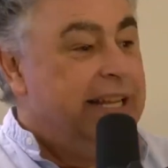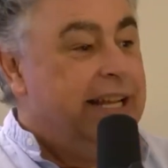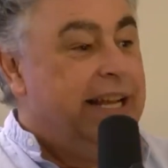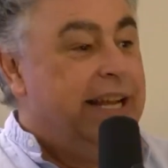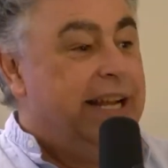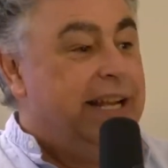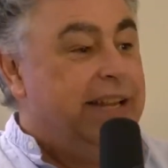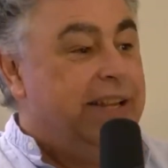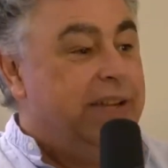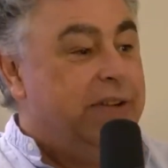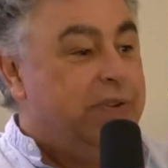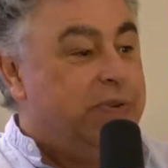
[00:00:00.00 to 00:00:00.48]

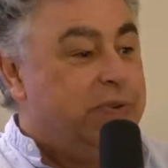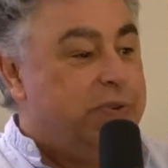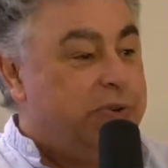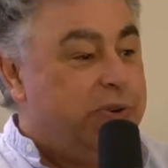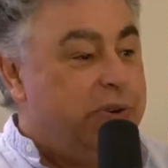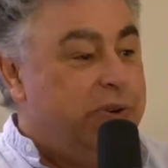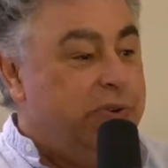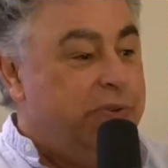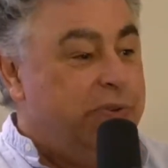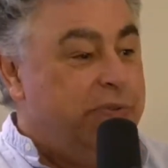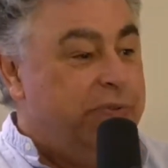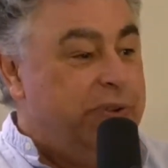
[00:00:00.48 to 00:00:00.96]
And the
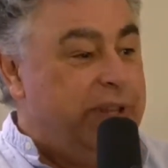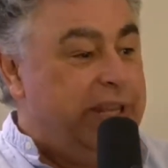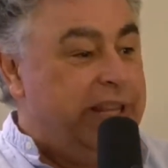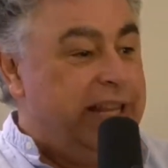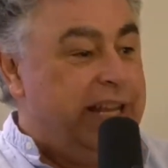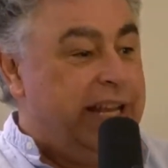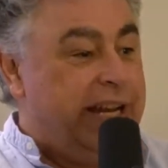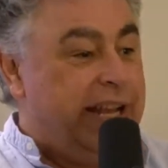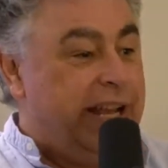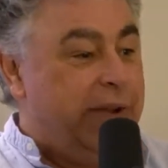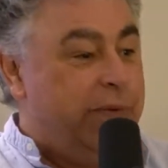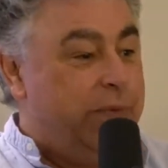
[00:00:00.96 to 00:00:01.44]
trophy
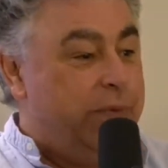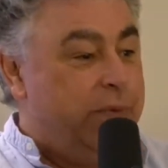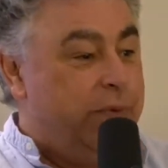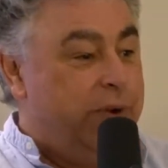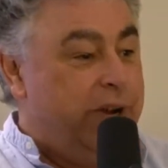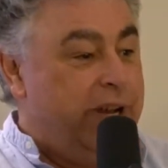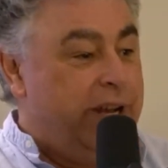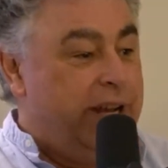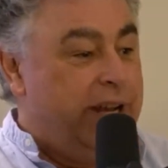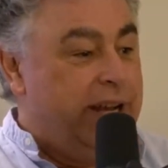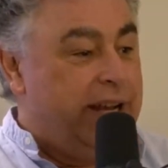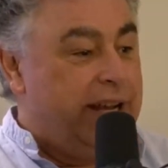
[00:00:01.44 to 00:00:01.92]
that I
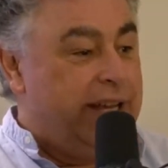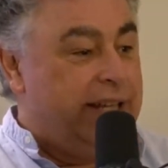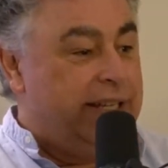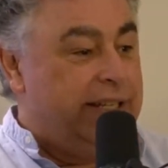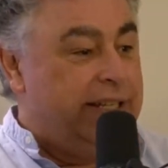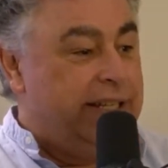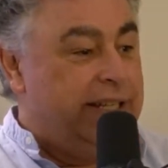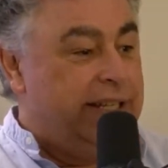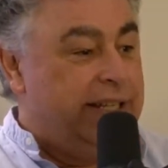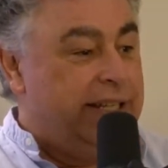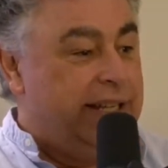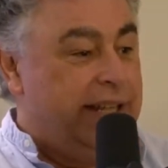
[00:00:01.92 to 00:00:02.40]

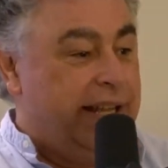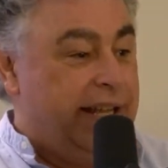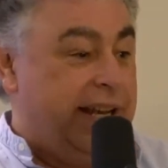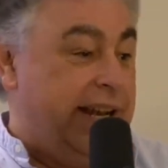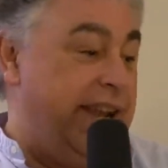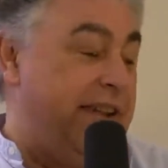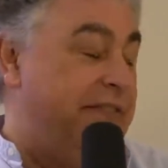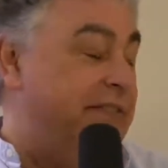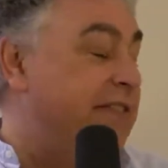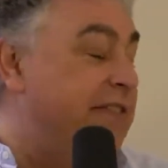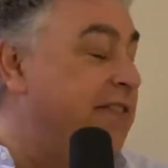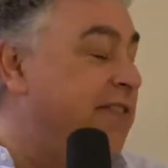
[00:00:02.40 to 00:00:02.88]
won, and
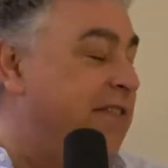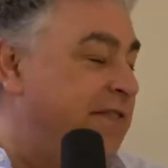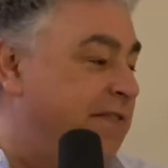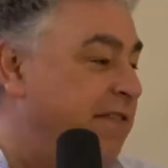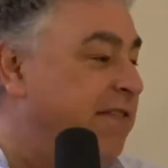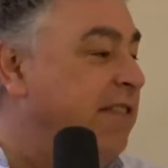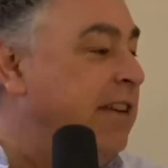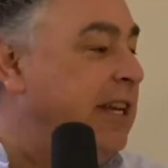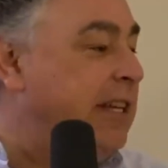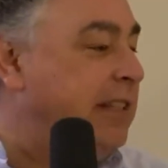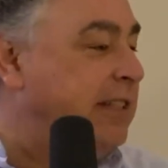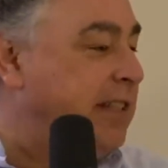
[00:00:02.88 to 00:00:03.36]
I
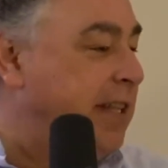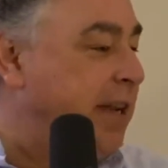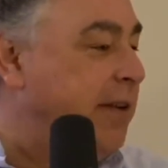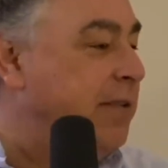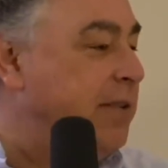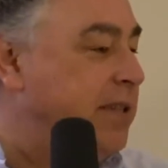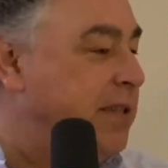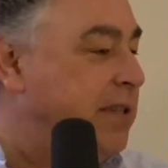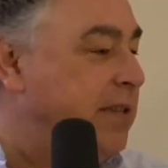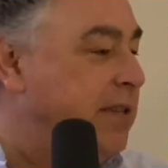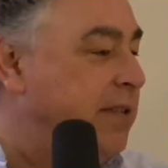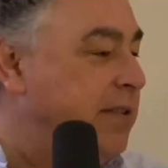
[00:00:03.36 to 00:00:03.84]
felt I
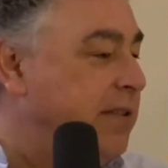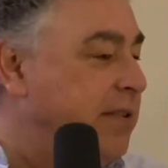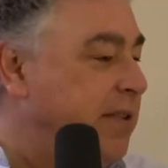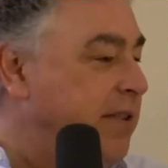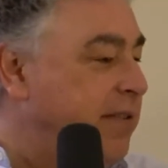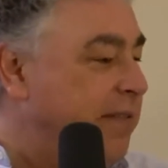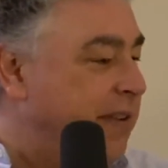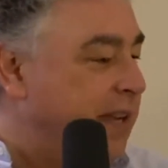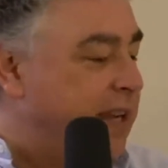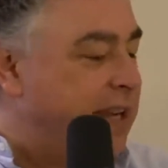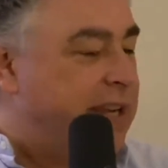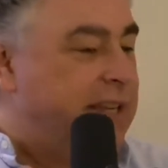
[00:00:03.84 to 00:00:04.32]
was
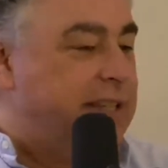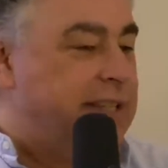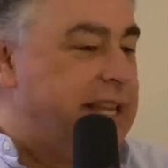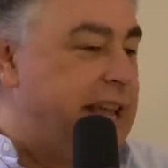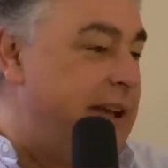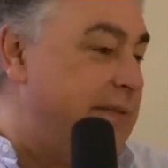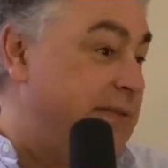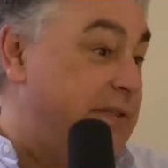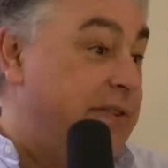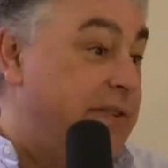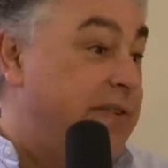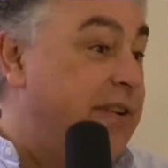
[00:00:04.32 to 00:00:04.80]
deserving, because
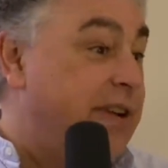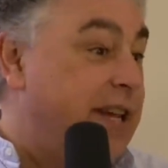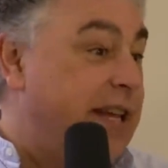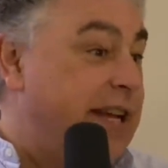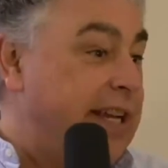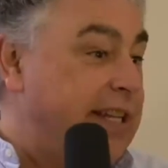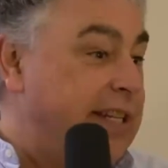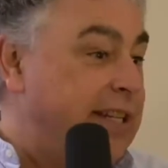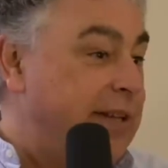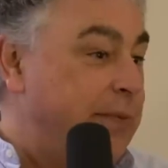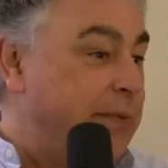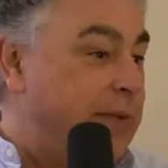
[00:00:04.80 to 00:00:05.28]
after all,
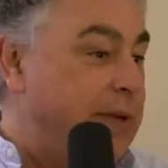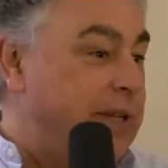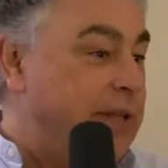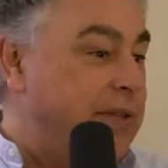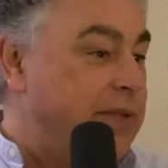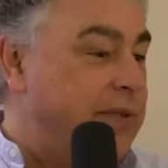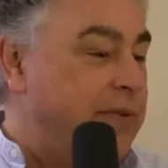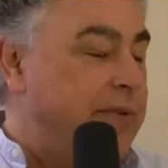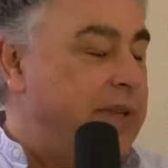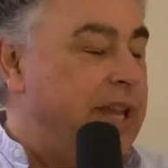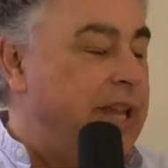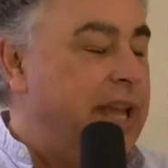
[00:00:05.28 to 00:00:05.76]
I did win
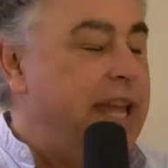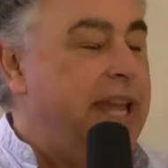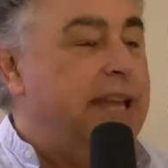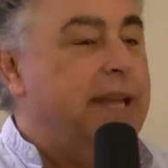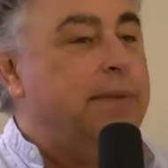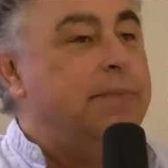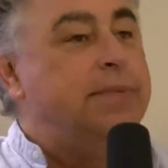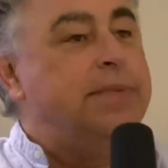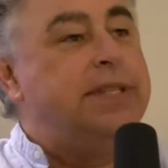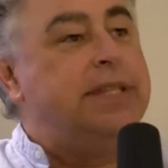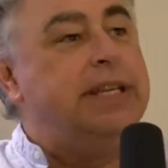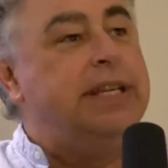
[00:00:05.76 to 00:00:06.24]
2
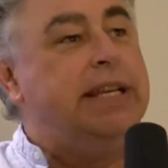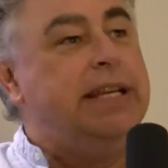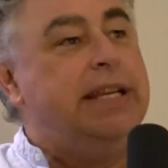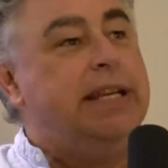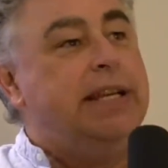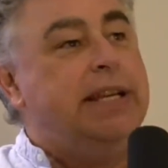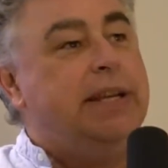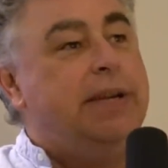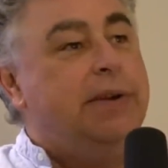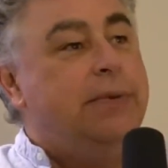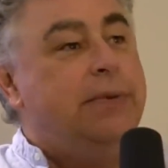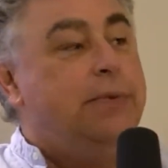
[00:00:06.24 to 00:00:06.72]
games,
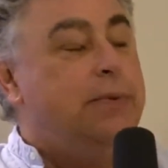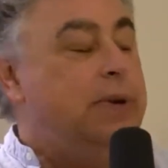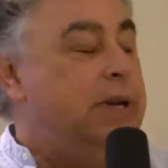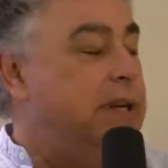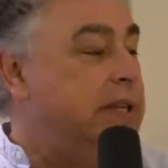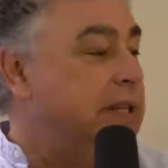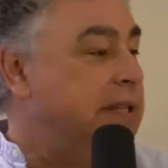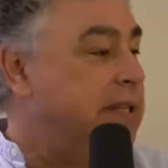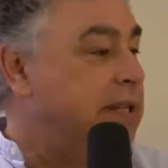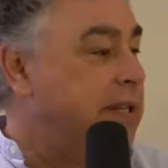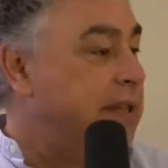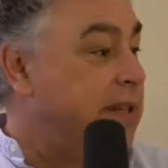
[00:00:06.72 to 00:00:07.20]

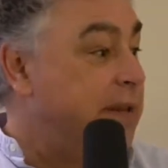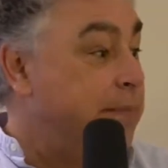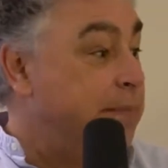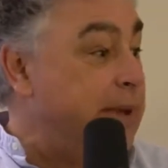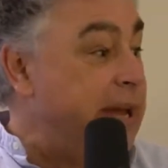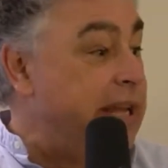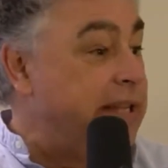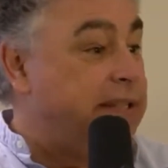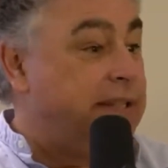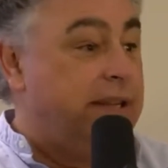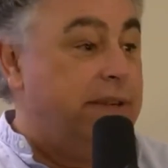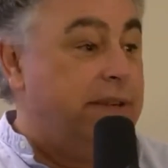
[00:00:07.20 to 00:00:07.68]
was the
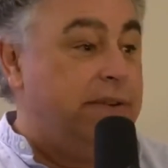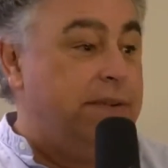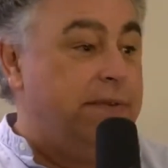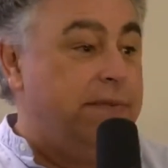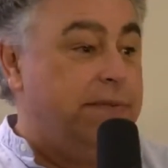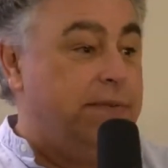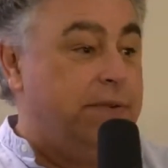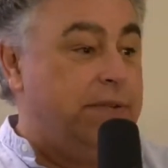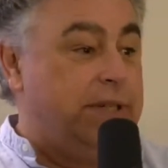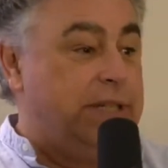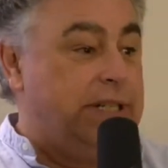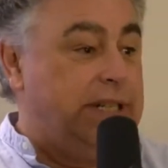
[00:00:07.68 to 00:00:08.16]
best under
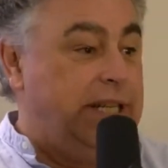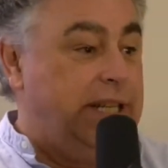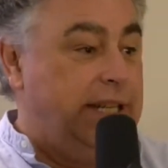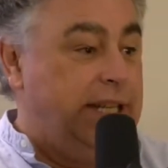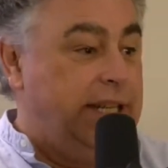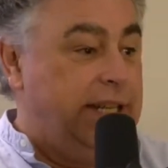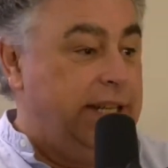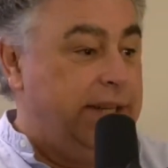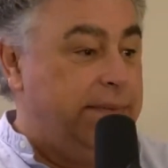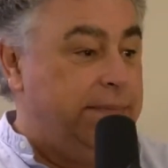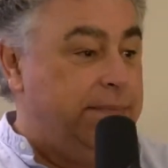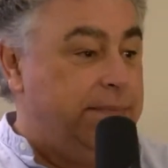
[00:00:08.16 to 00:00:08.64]

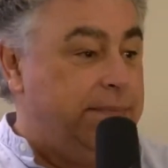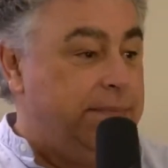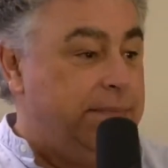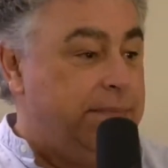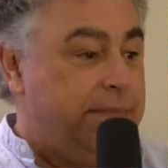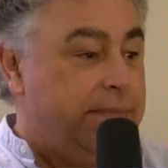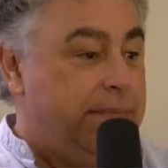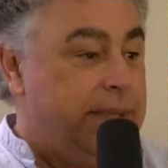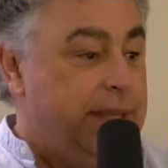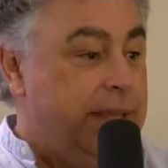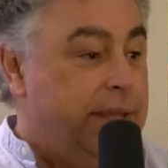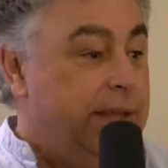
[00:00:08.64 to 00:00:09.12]
14.
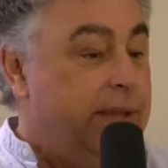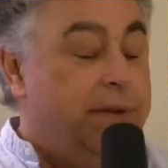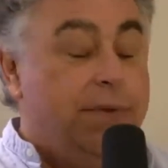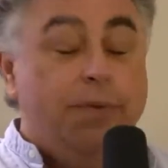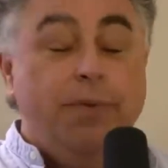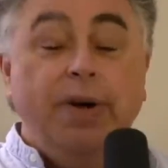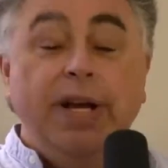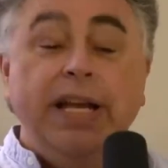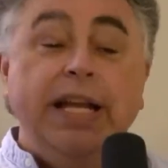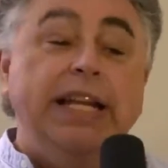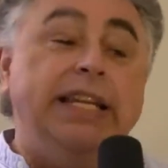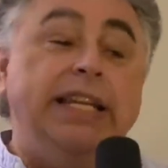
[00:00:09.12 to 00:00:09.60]

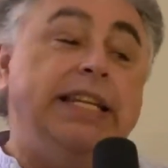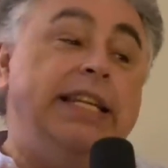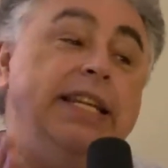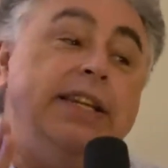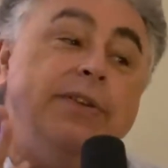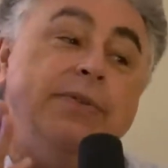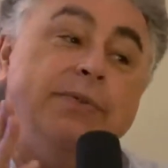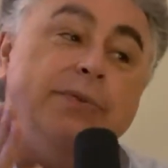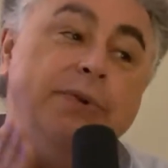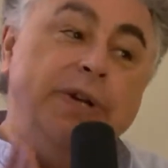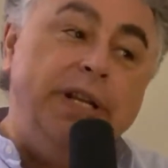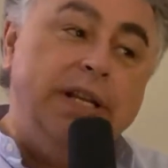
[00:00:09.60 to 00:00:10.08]
What I
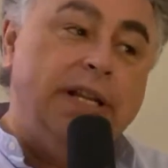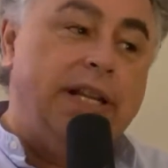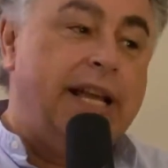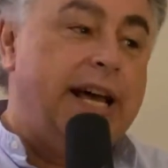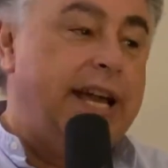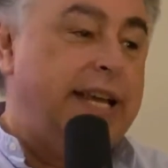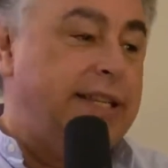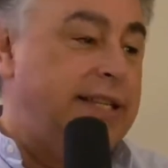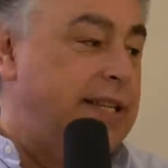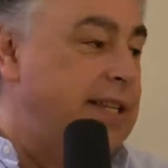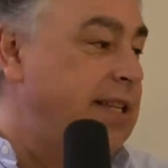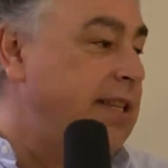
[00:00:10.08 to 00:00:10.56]
didn't
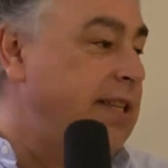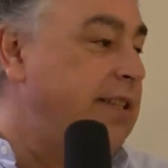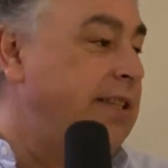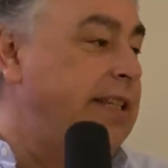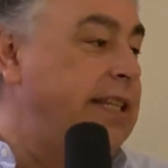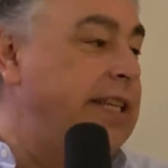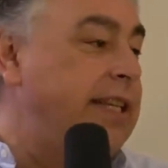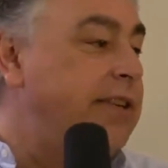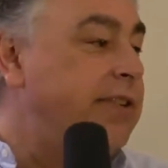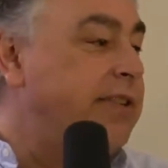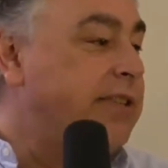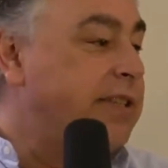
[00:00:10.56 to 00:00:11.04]
realize until
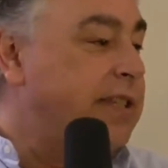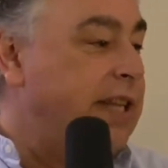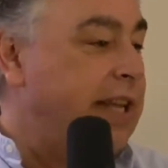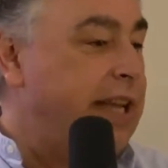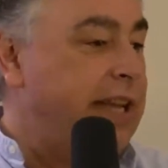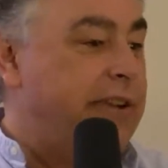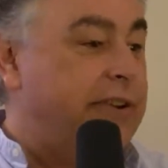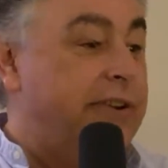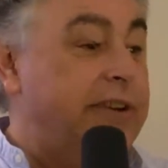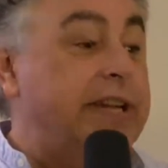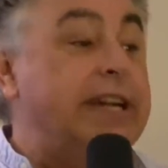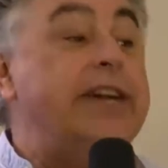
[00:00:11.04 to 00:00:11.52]
years
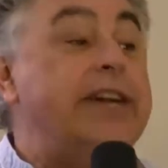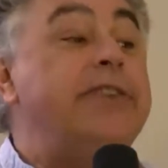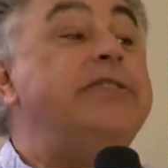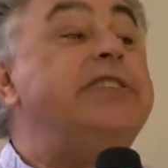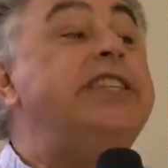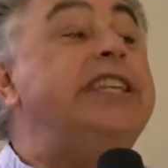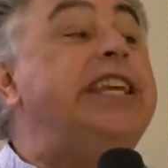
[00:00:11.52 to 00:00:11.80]
later, I was